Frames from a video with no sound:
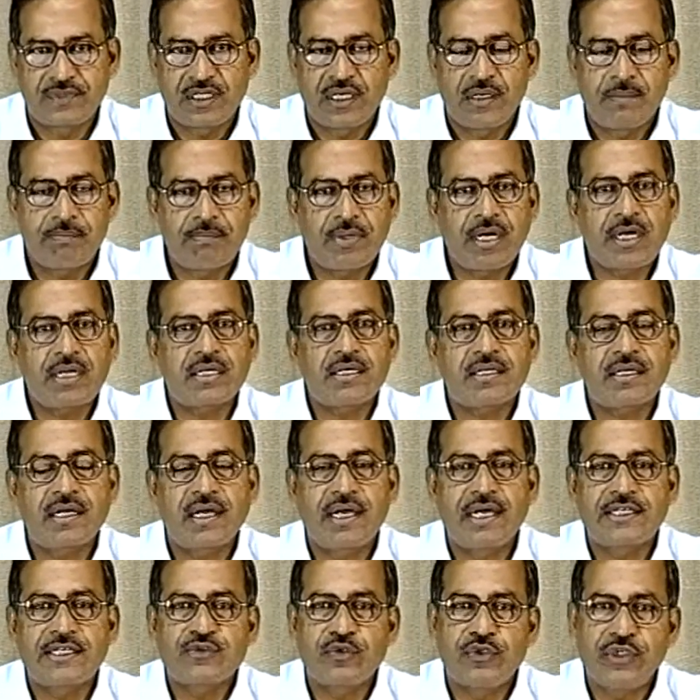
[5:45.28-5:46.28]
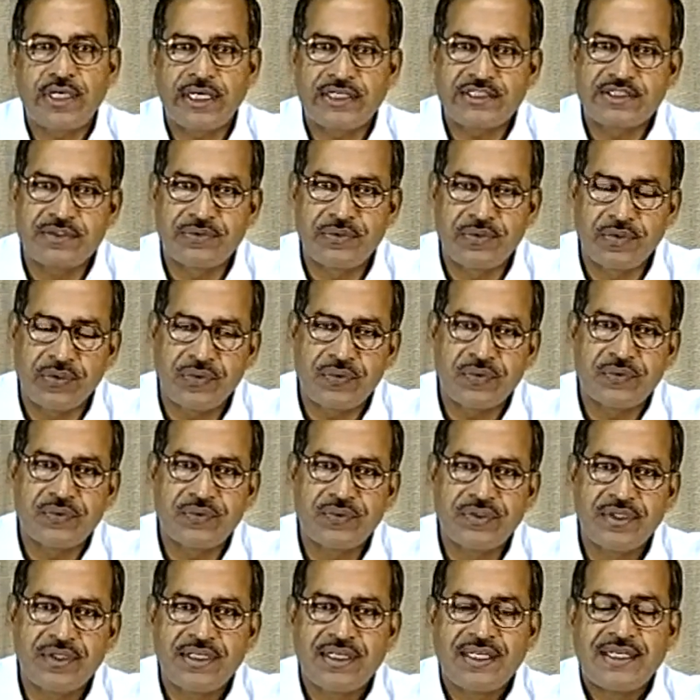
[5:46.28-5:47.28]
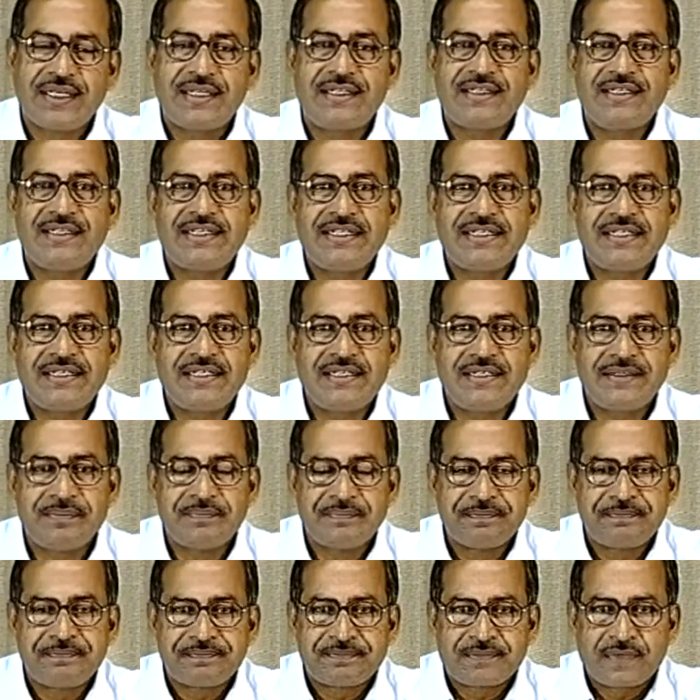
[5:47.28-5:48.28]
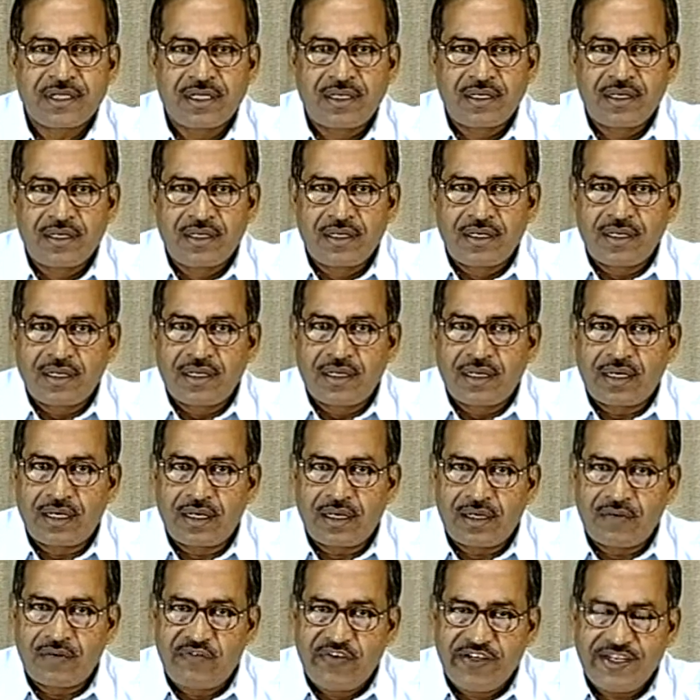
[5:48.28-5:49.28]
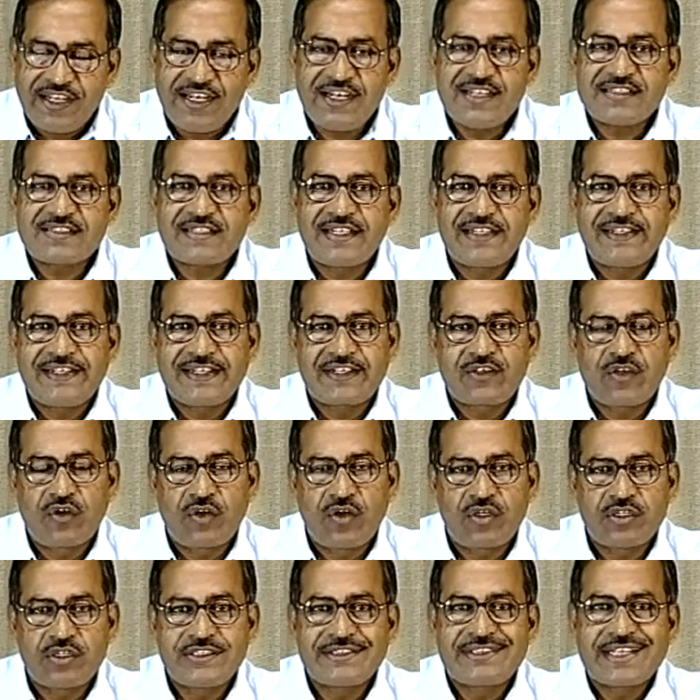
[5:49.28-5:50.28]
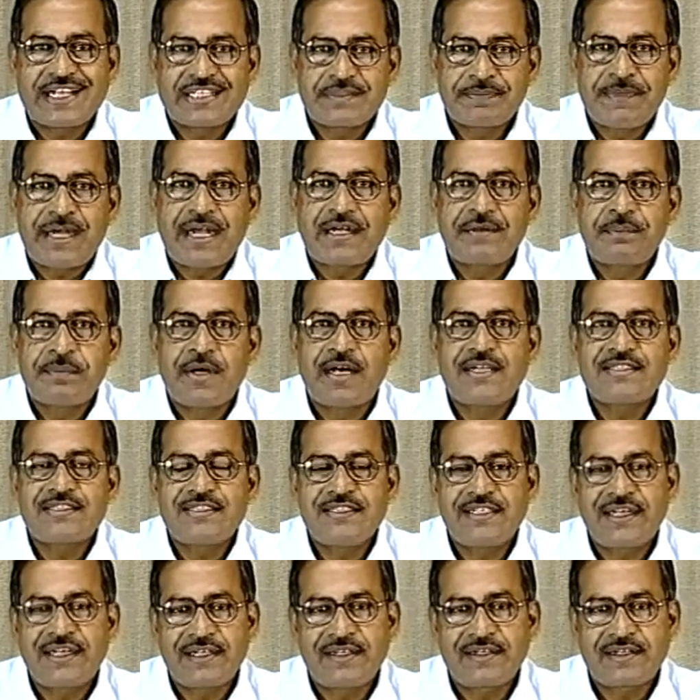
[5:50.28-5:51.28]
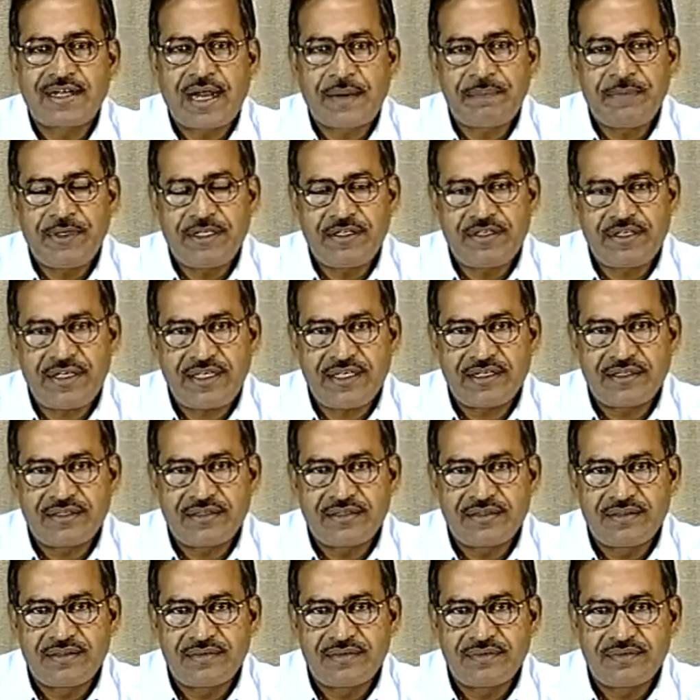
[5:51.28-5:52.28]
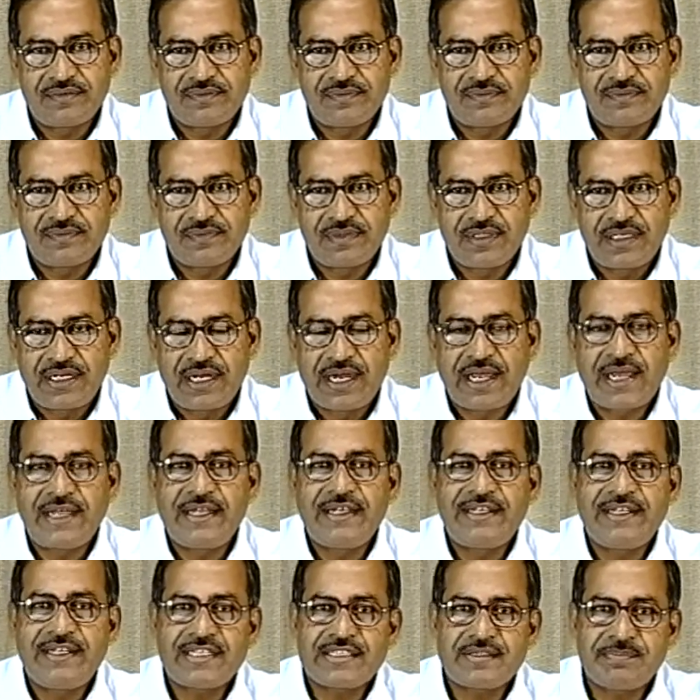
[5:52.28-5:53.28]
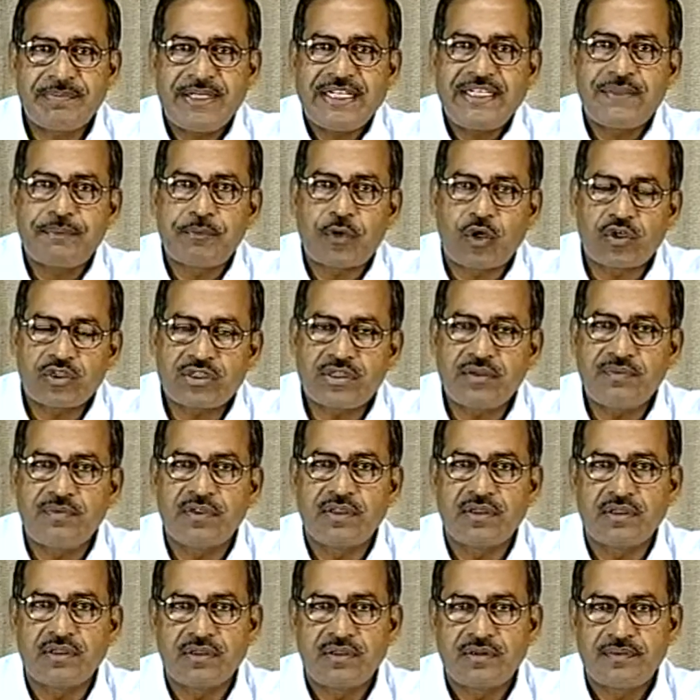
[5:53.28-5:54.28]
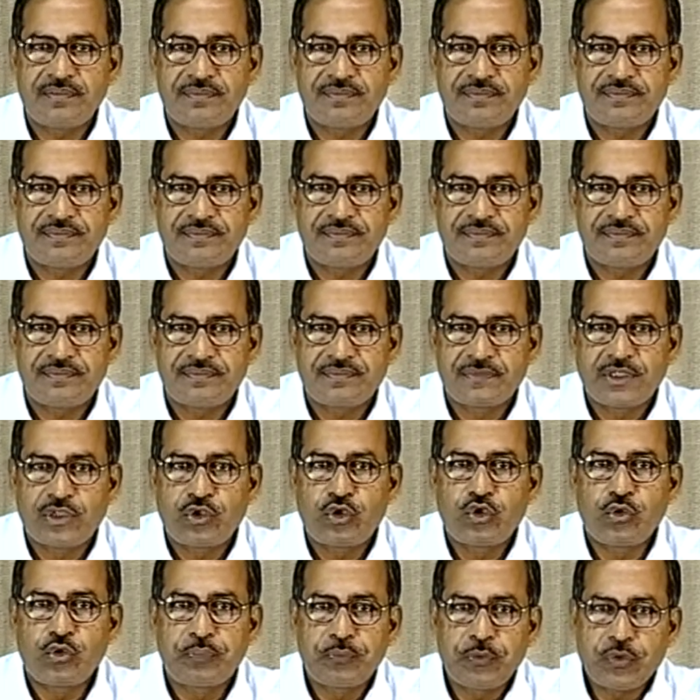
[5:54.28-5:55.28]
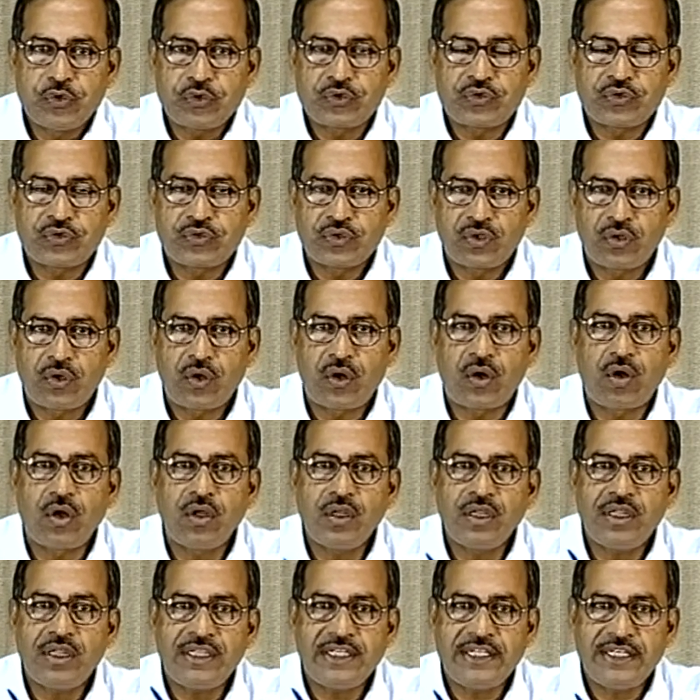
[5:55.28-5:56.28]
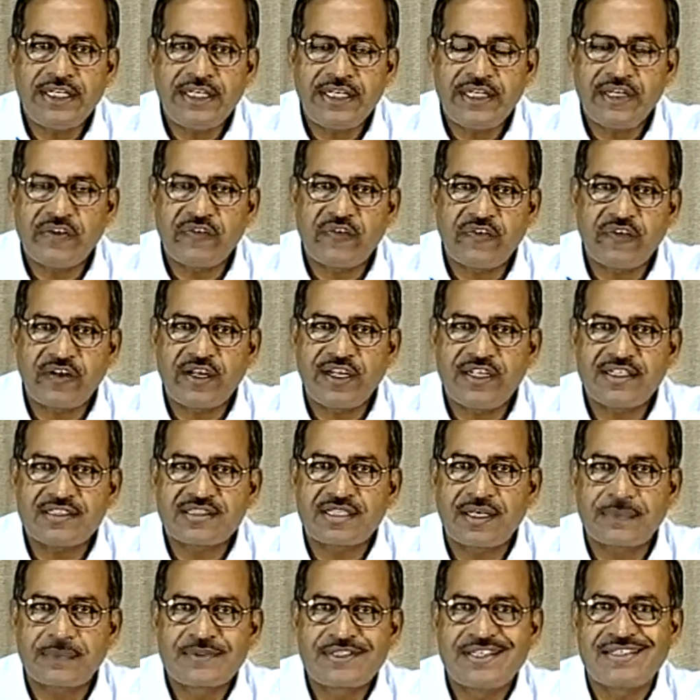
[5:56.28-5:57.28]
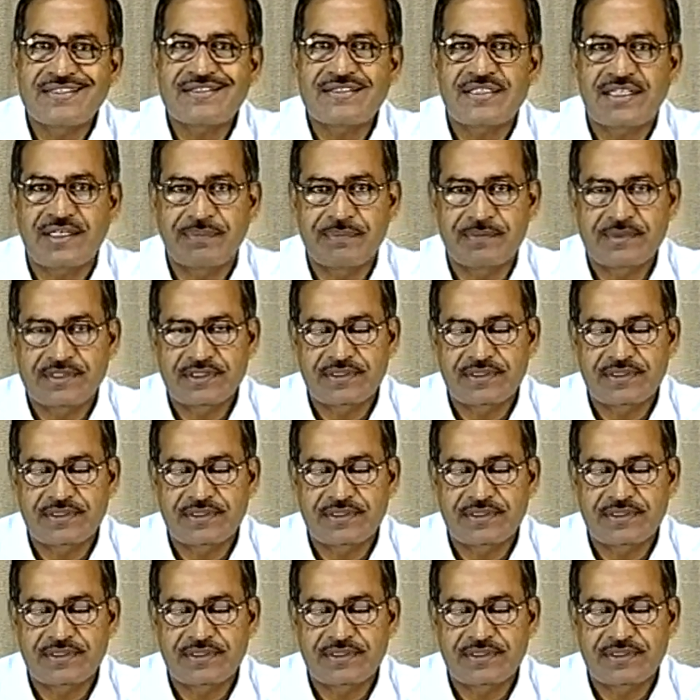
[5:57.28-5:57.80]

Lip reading: but as you know, the VLSI technology is advancing at a rapid rate, and it has made possible to put all the different subsystems,